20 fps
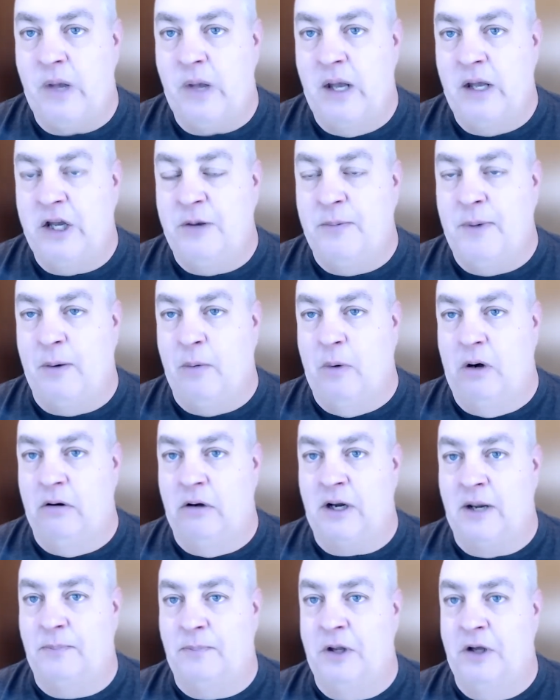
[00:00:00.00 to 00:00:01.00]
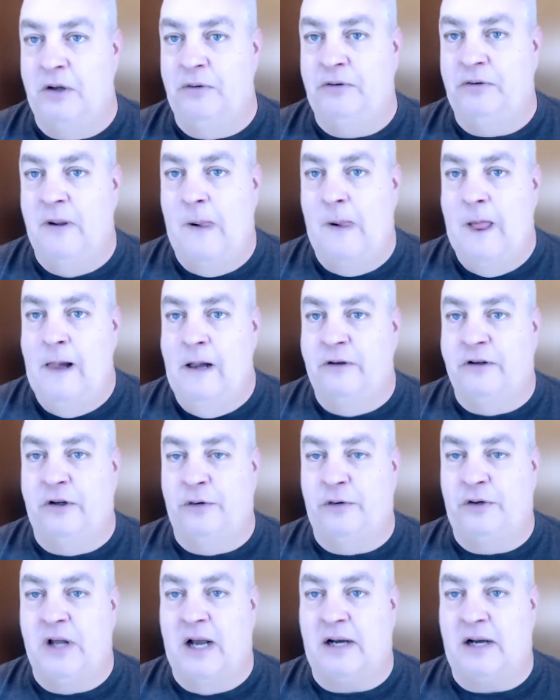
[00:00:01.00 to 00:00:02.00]
You may want to look up those. So
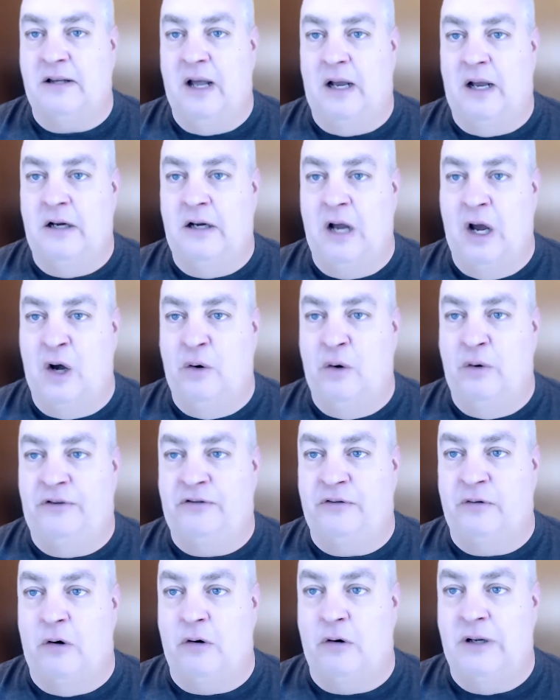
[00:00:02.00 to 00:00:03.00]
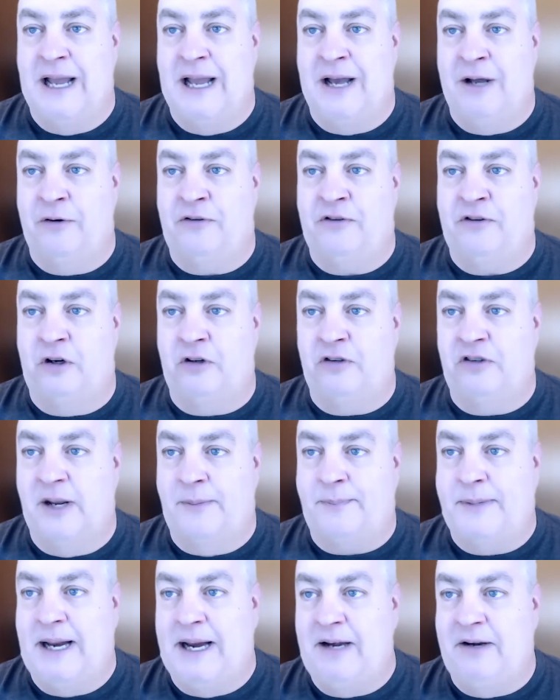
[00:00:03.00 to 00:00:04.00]
DuckDuckGo is rolling out search
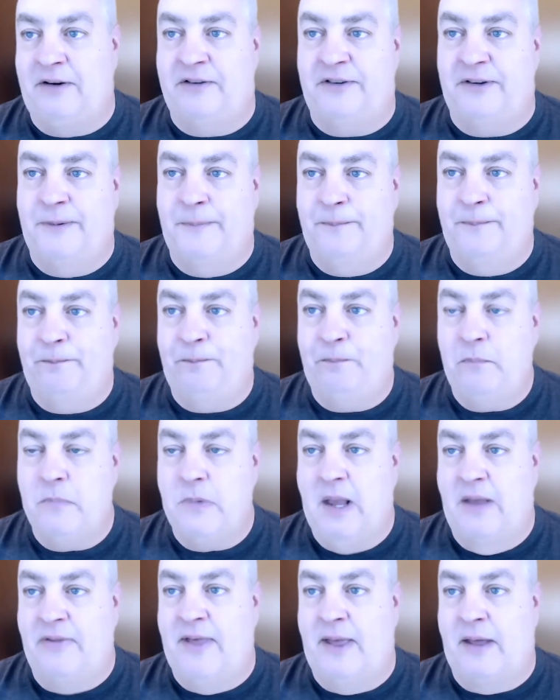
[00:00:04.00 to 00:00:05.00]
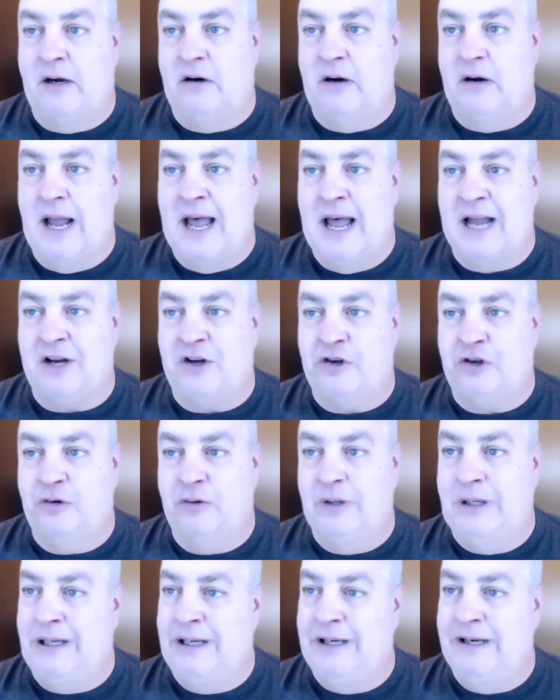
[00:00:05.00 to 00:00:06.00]
updates that are
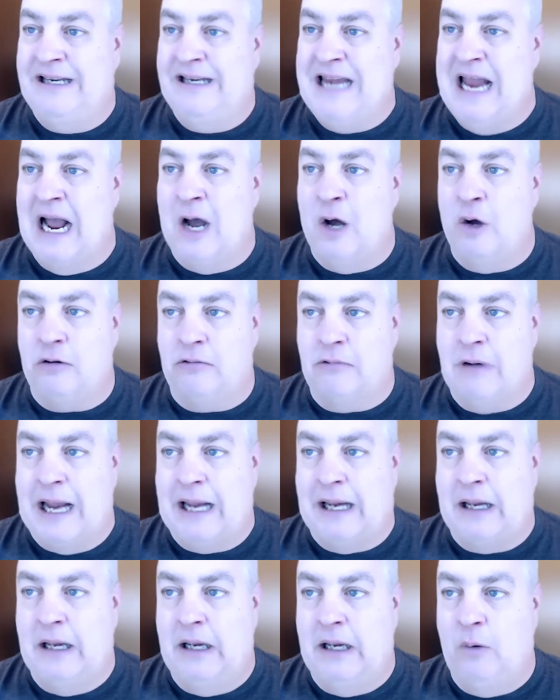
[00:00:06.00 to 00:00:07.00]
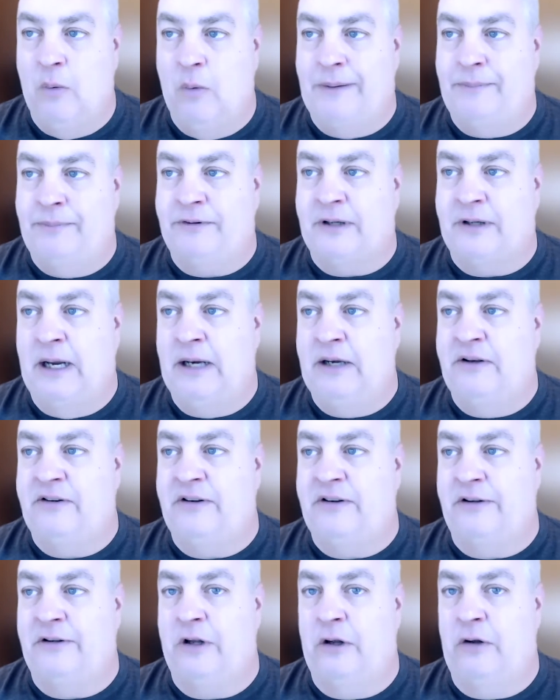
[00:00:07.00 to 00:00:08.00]
actually downranking websites
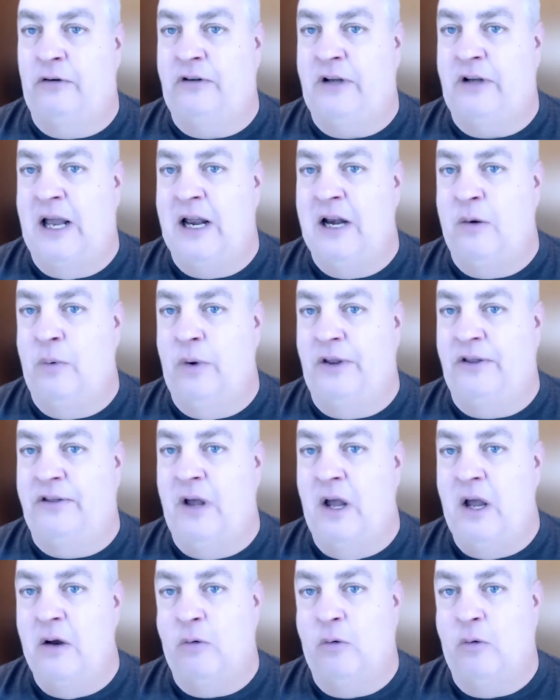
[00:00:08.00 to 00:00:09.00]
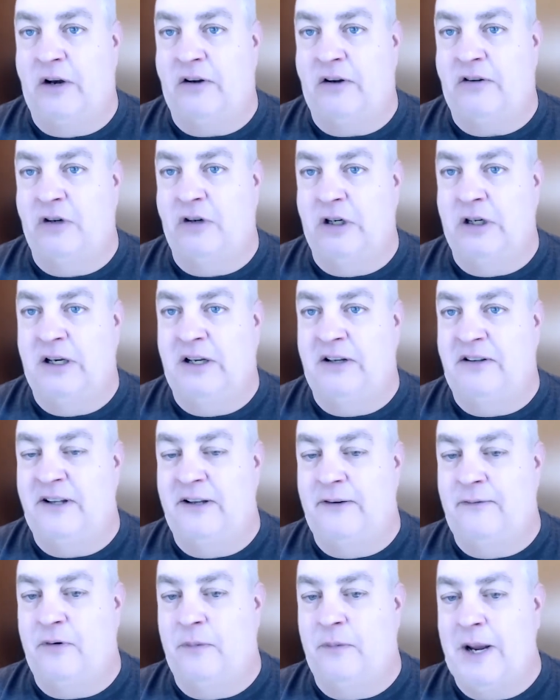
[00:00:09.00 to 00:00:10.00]
associated with Russian
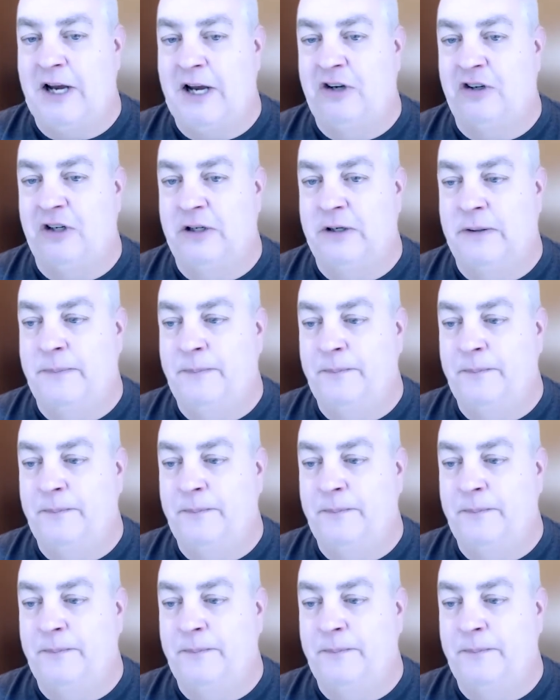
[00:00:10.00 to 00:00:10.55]
disinformation.